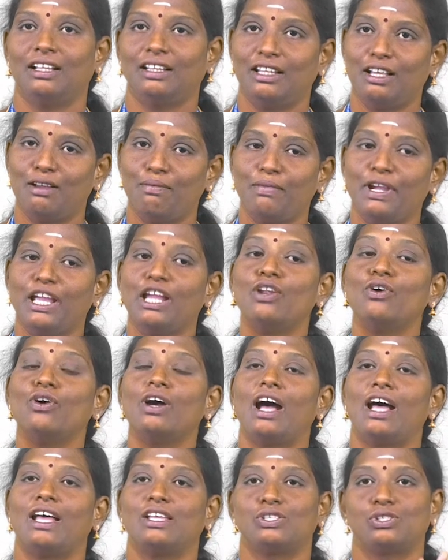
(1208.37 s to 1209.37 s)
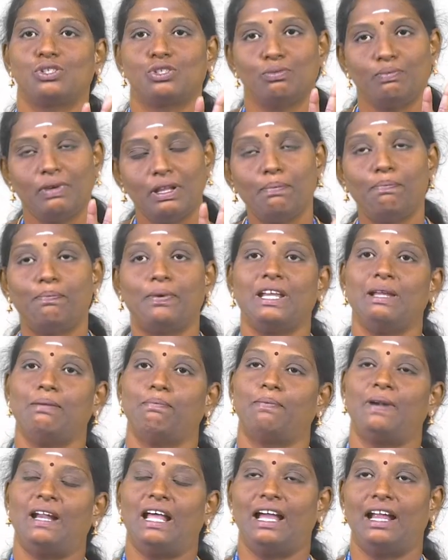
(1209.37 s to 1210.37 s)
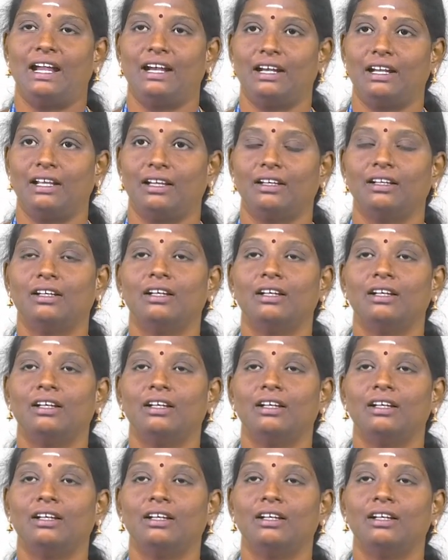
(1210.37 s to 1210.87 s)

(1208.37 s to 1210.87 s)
The menu has to be pre-planned.